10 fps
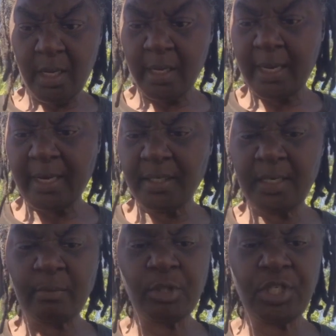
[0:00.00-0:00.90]
Gotta
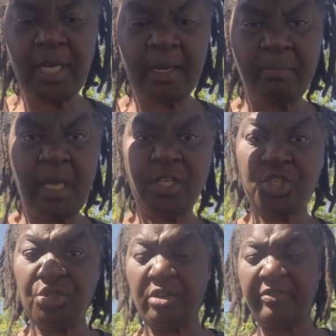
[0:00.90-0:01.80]
double check, make
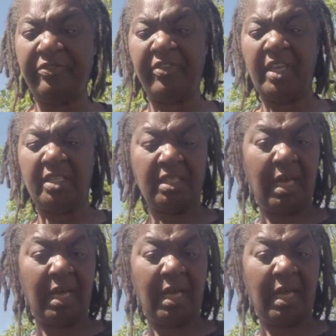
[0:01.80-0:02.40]
sure it fits.